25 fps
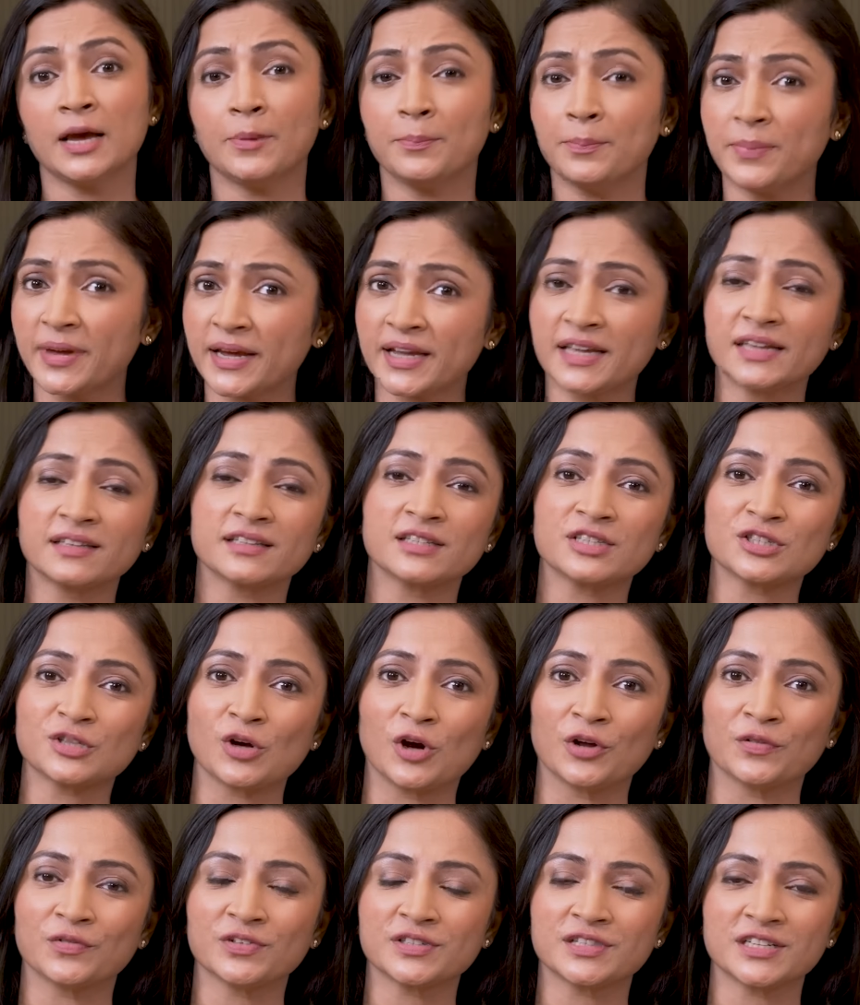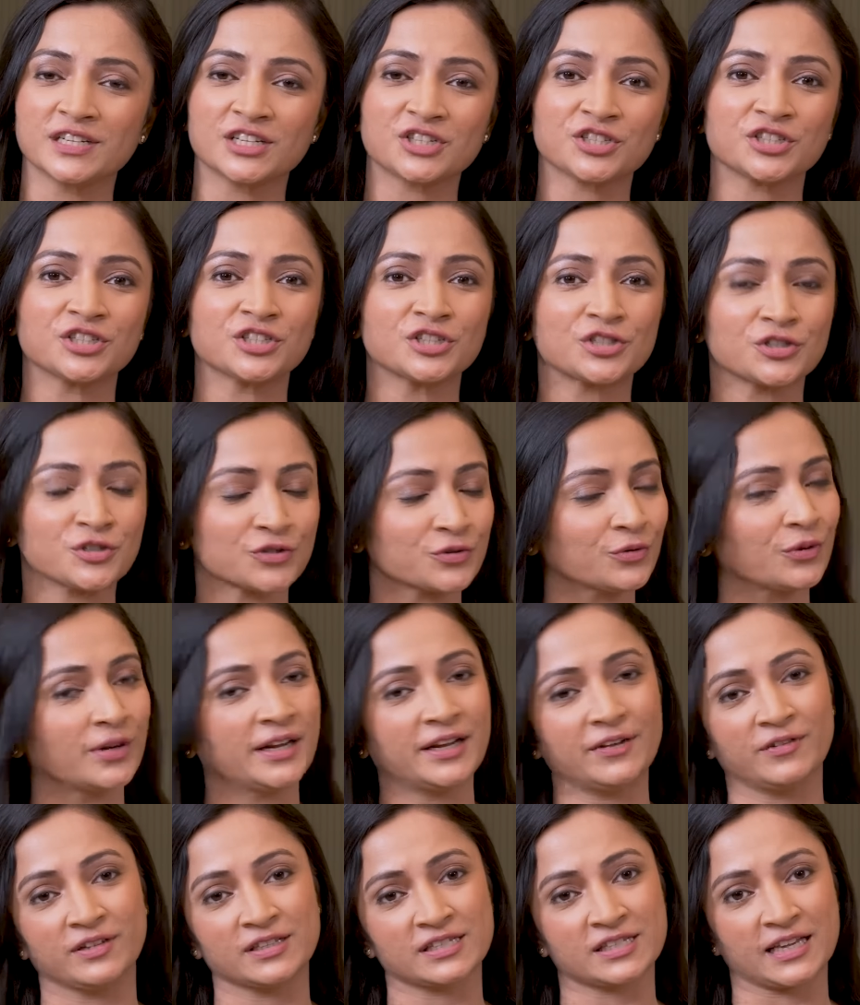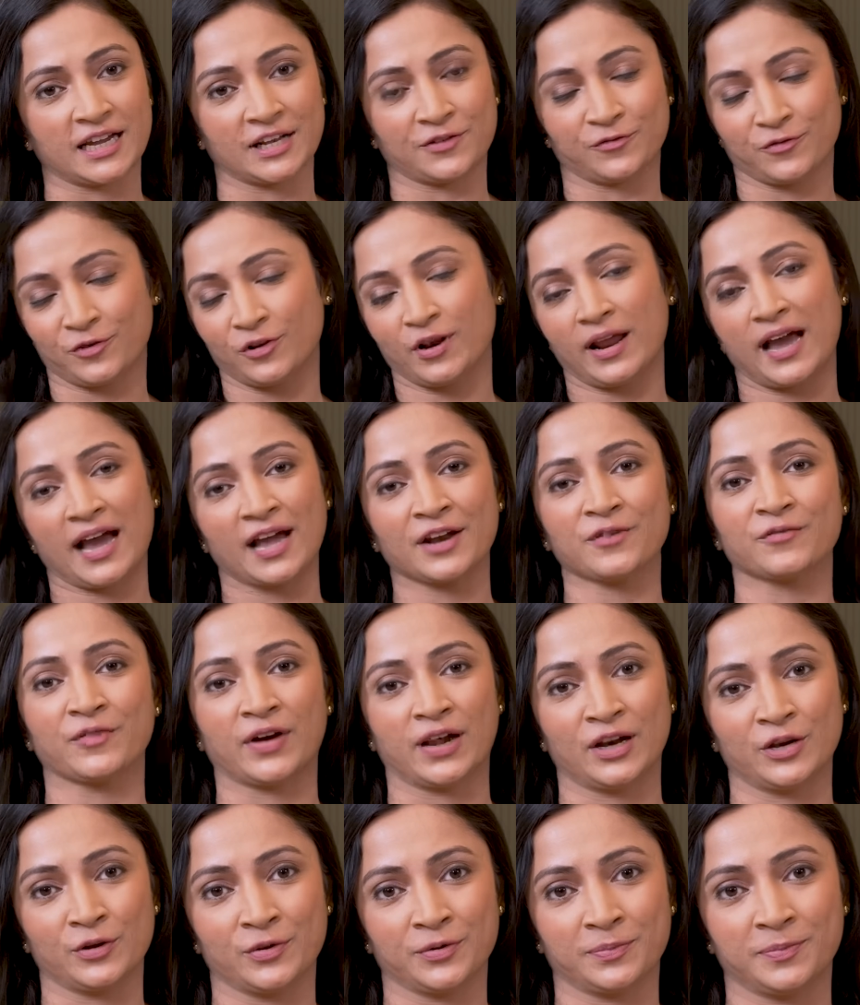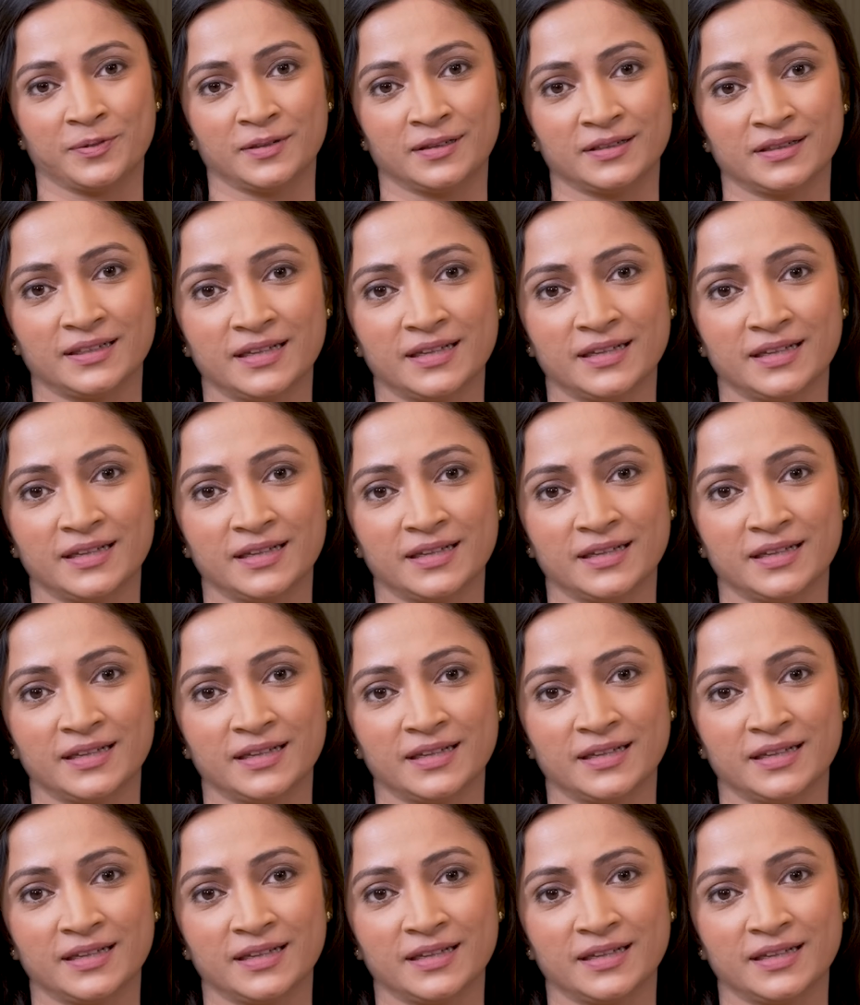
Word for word: making this conversation truly insightful and valuable.